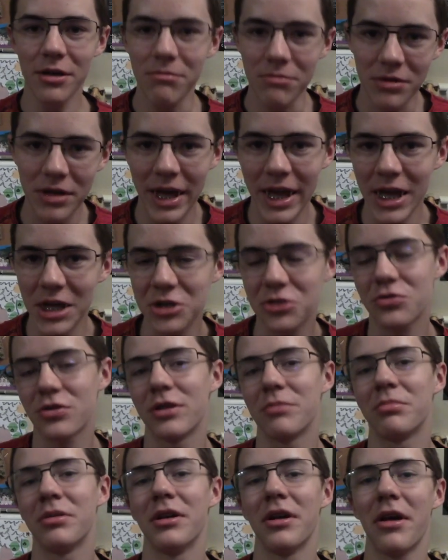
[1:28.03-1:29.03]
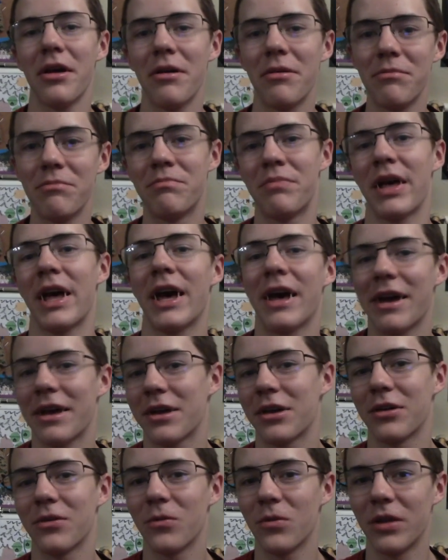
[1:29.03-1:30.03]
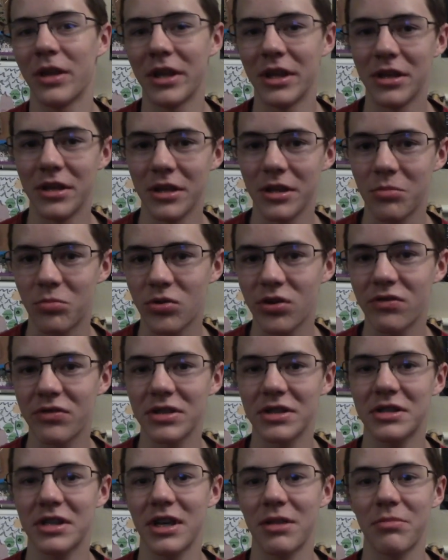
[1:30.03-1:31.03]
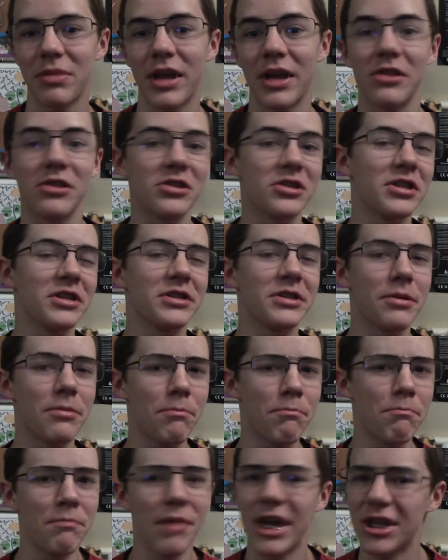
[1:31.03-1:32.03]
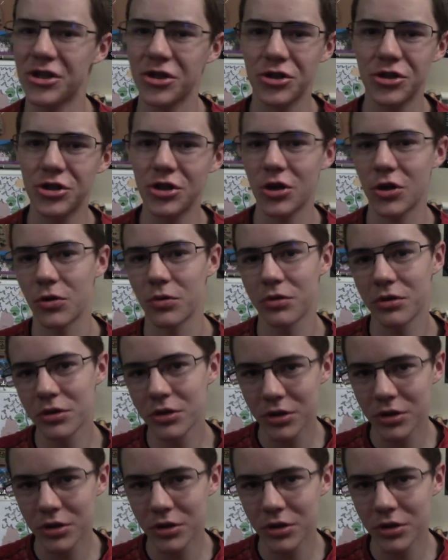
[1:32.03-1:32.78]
cantrip back in the previous campaign. This is Magic Stone.